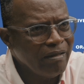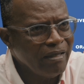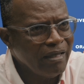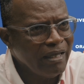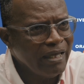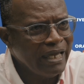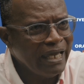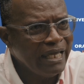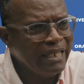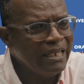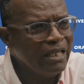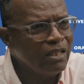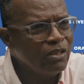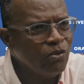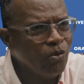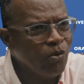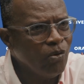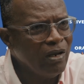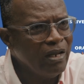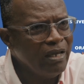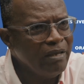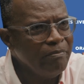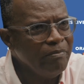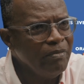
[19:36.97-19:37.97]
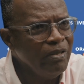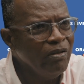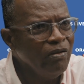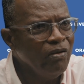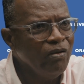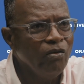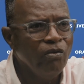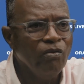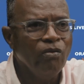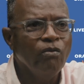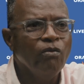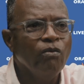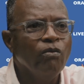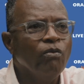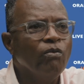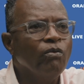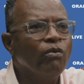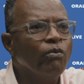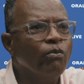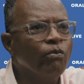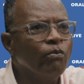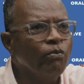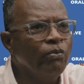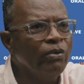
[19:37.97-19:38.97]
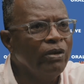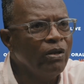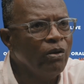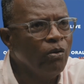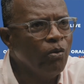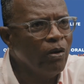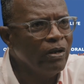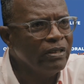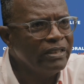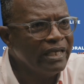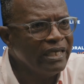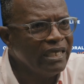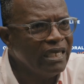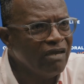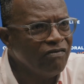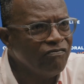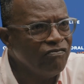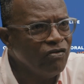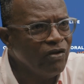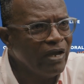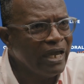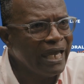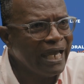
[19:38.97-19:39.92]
And they told him, we're going to give you